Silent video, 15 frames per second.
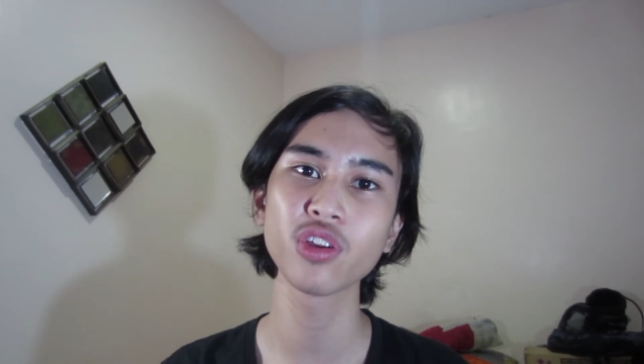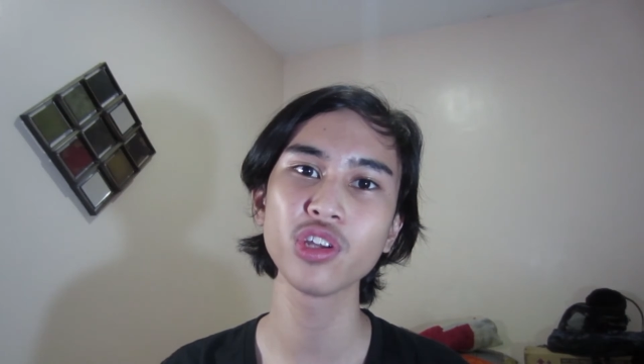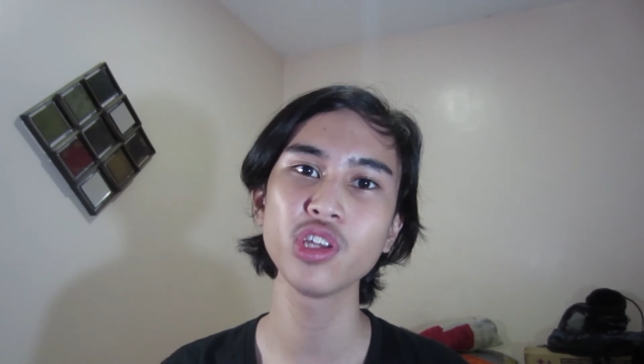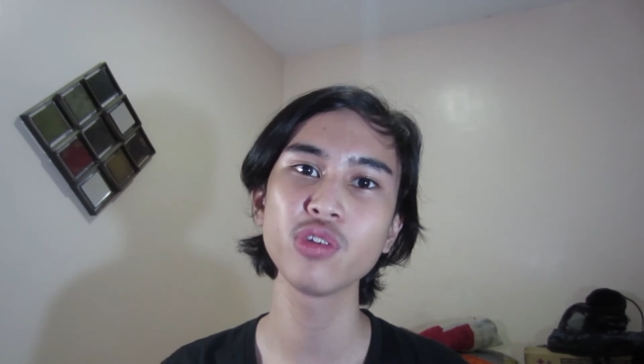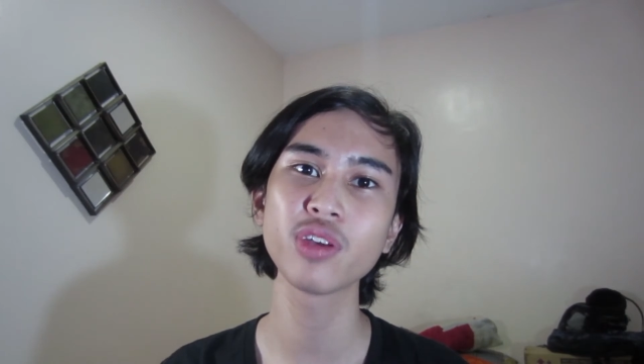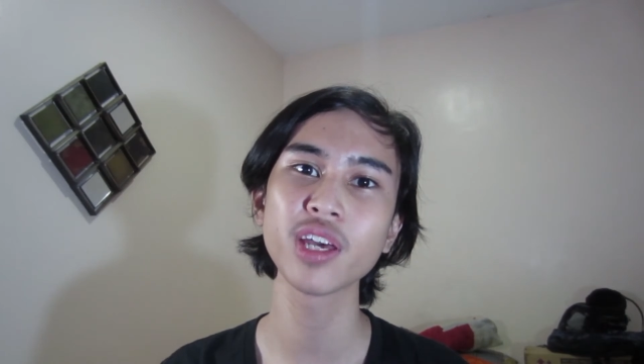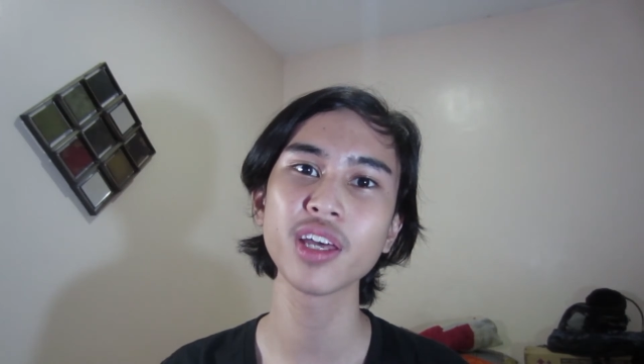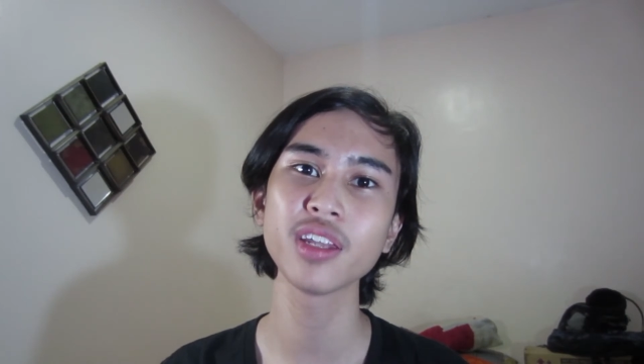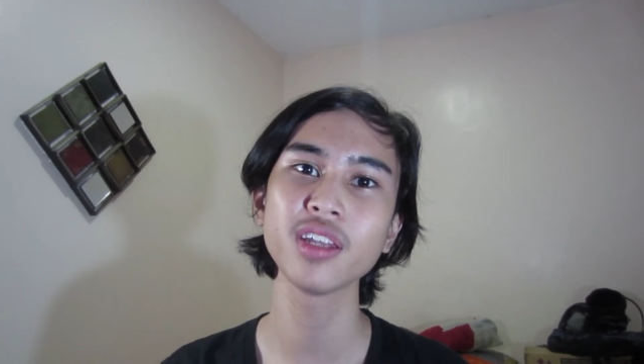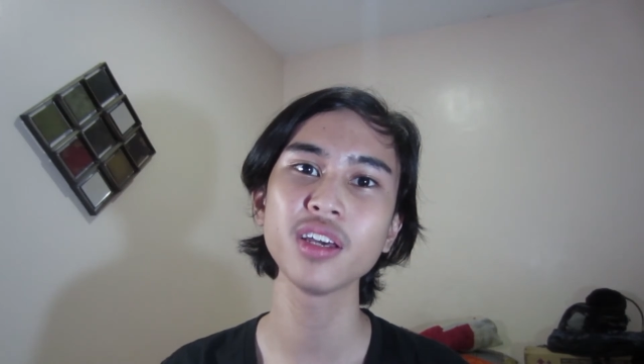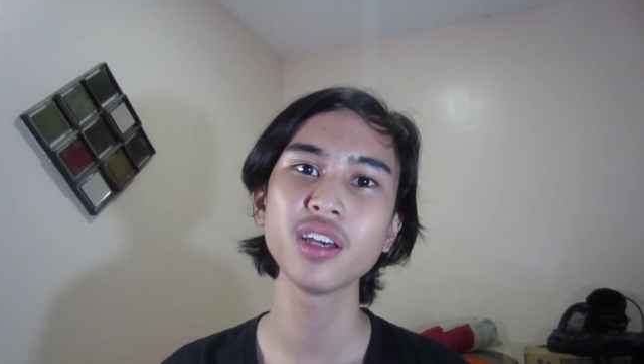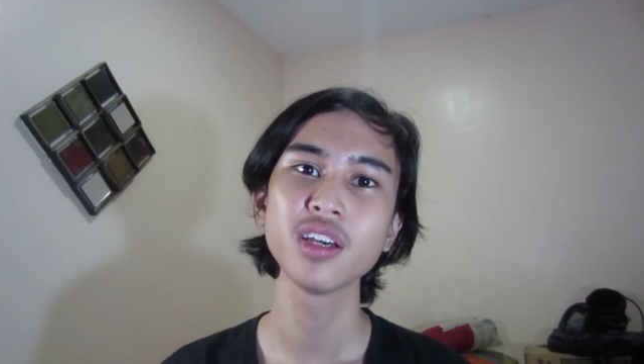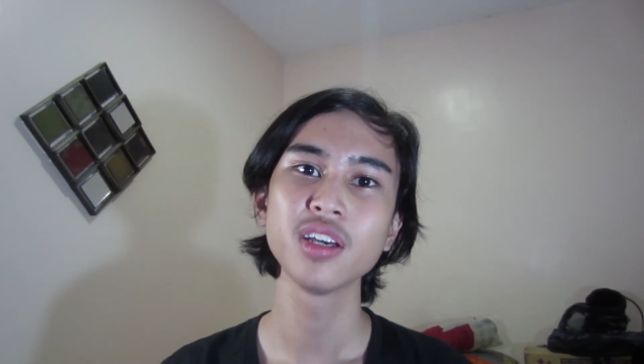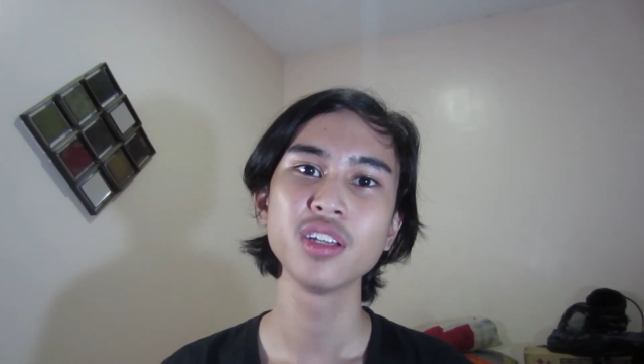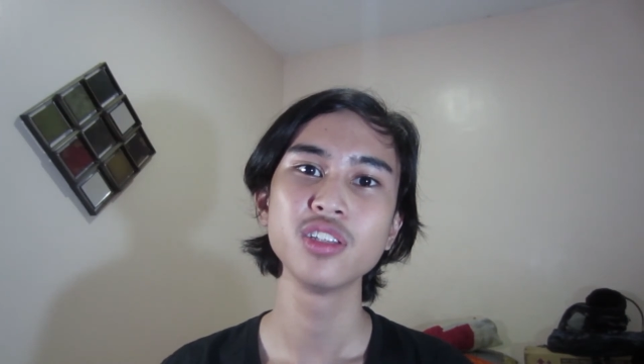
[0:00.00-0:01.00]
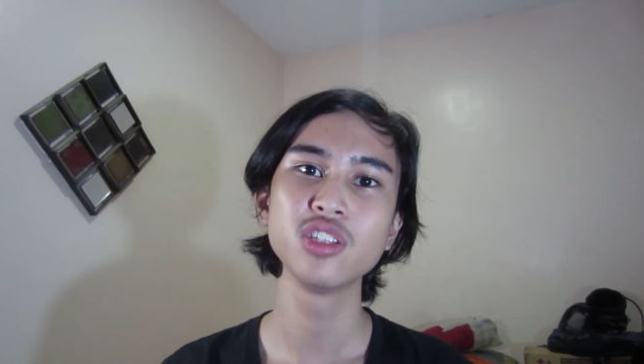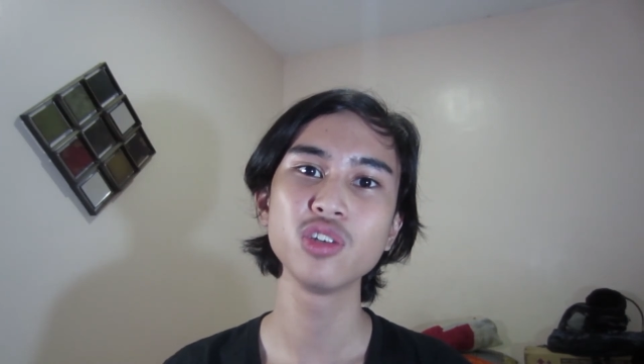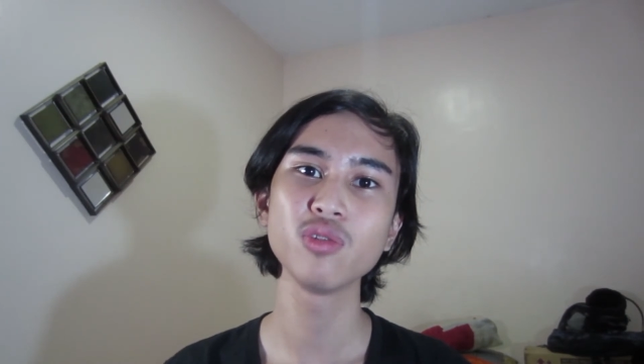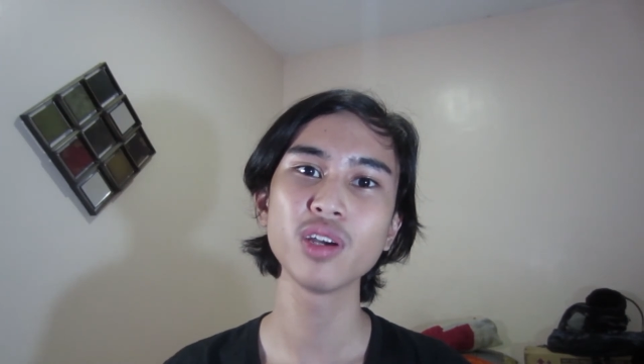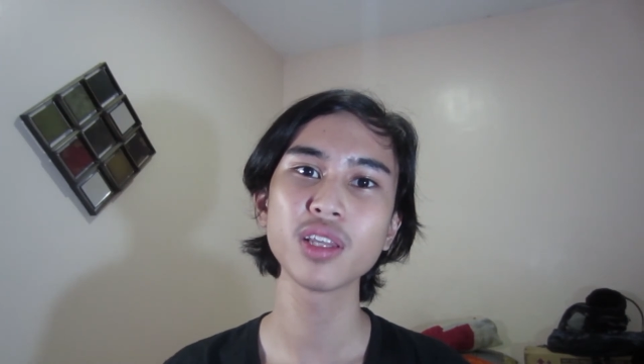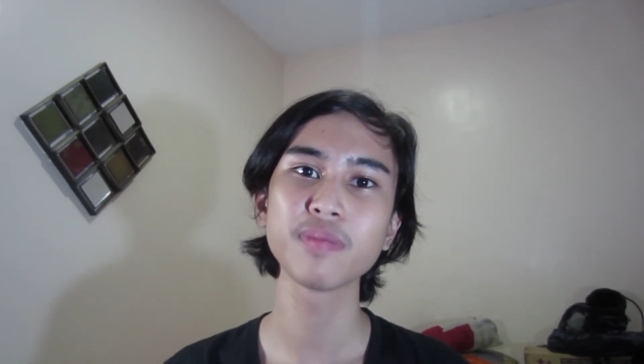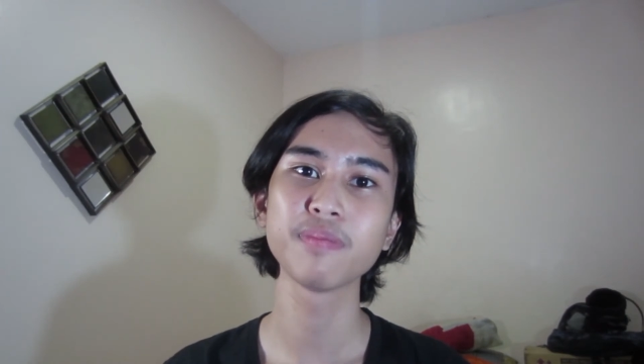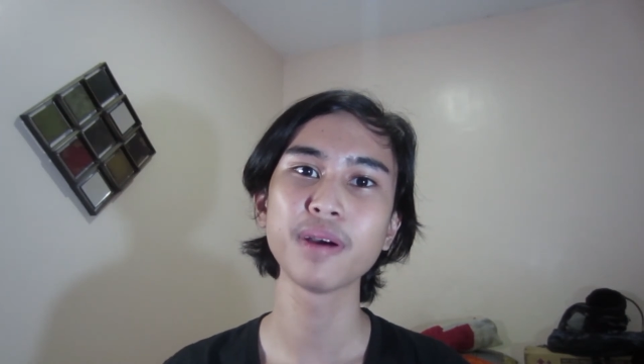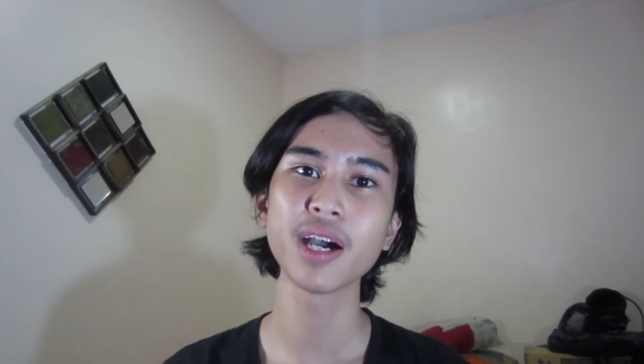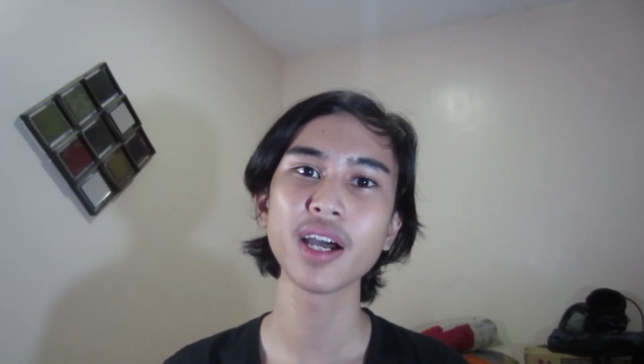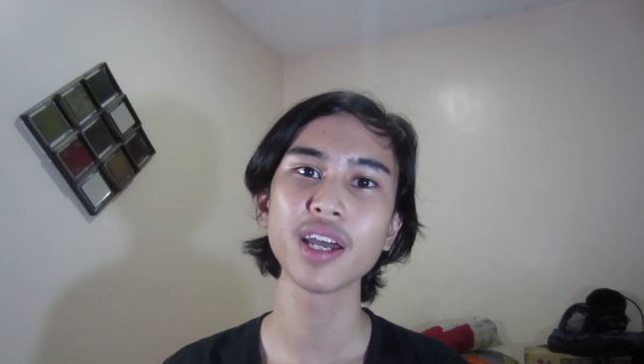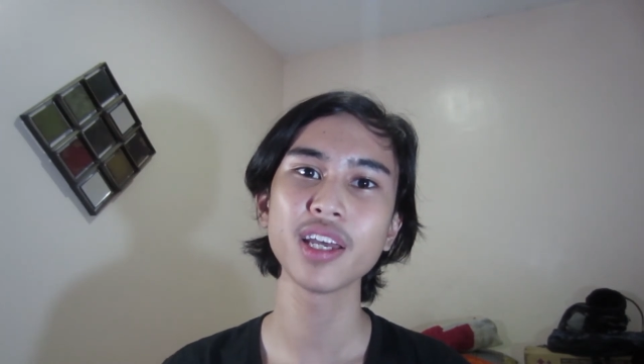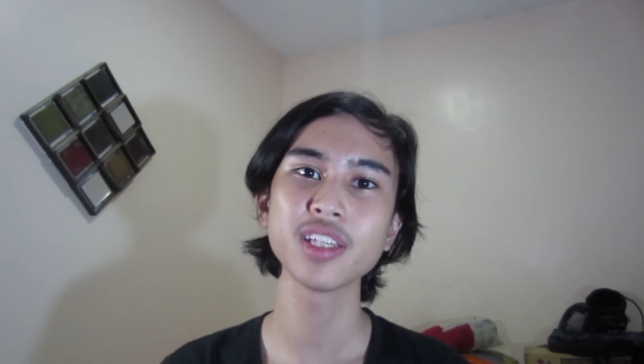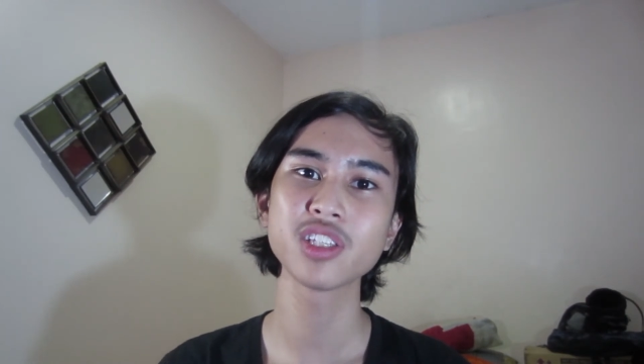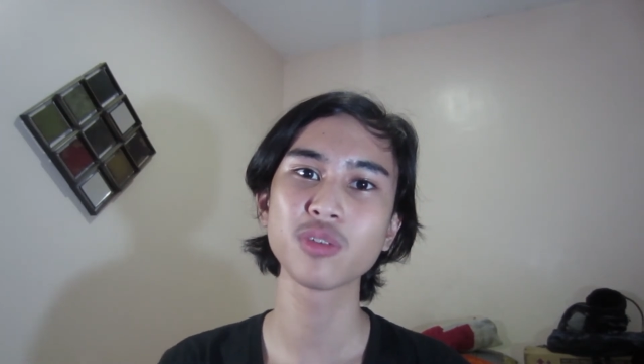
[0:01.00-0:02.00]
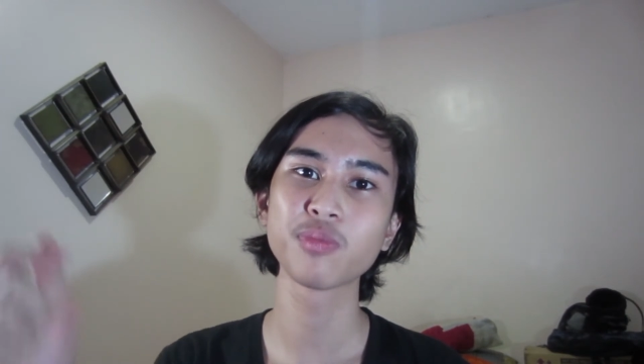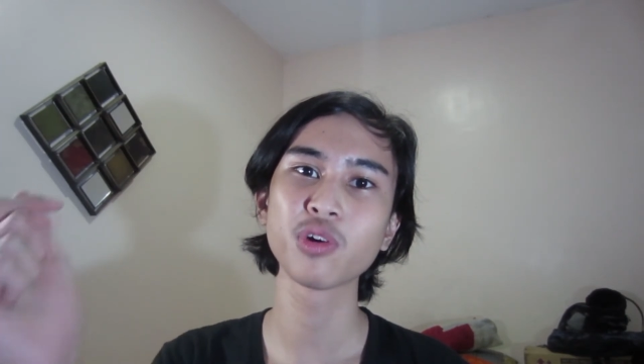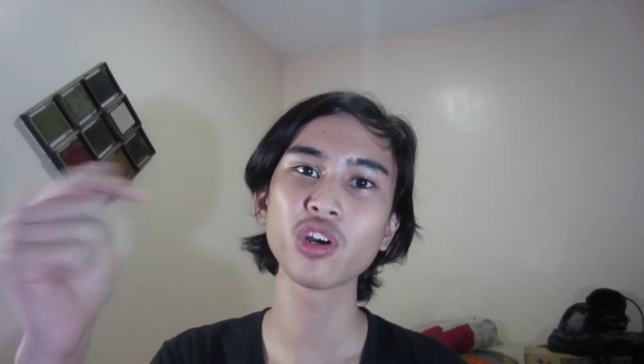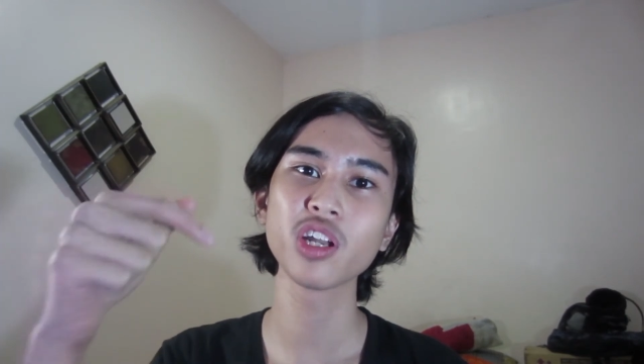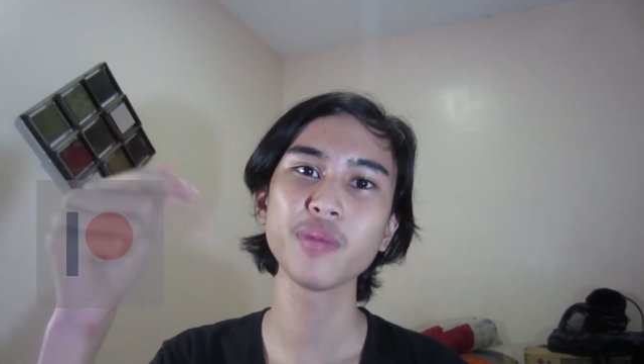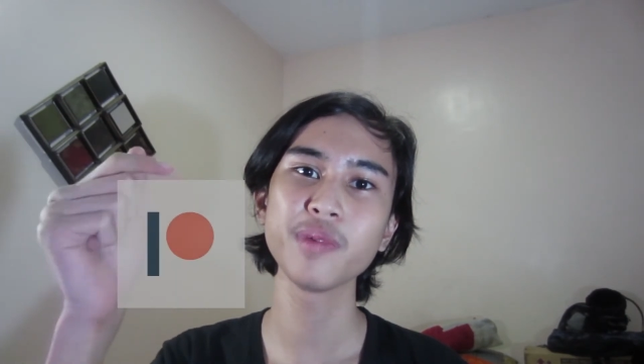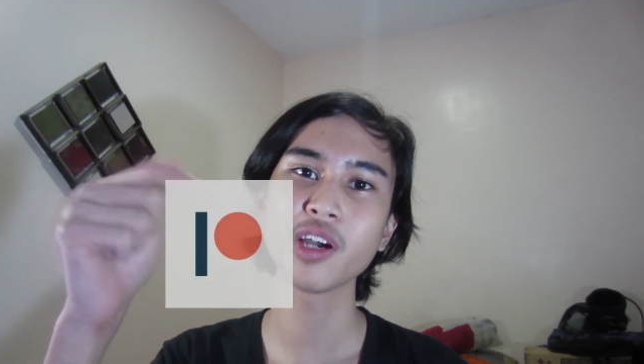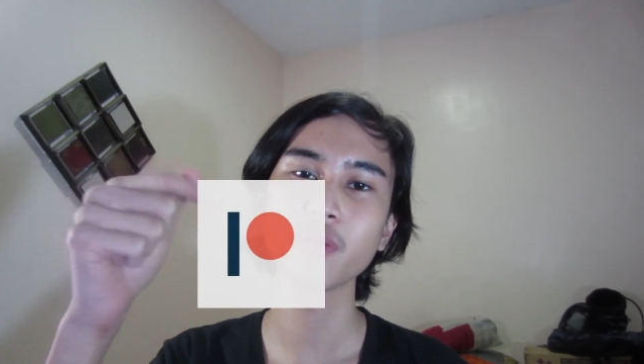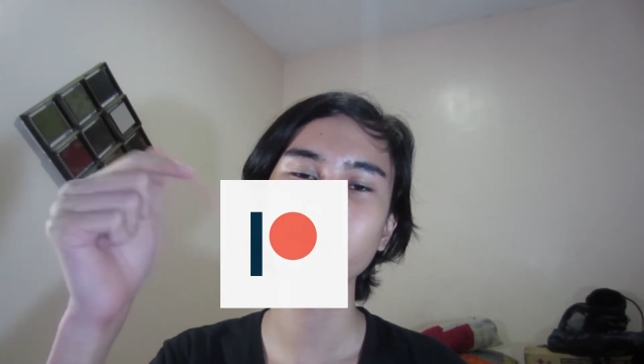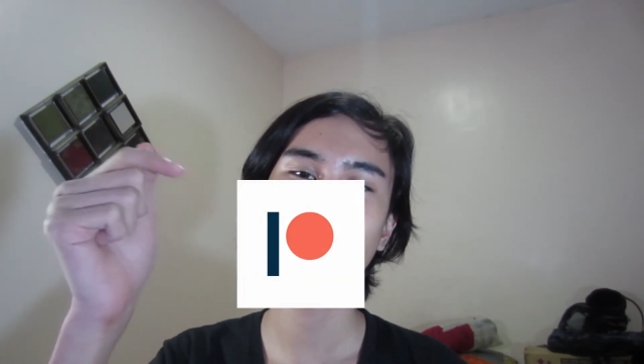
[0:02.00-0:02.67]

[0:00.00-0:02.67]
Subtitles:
you can do it by supporting me on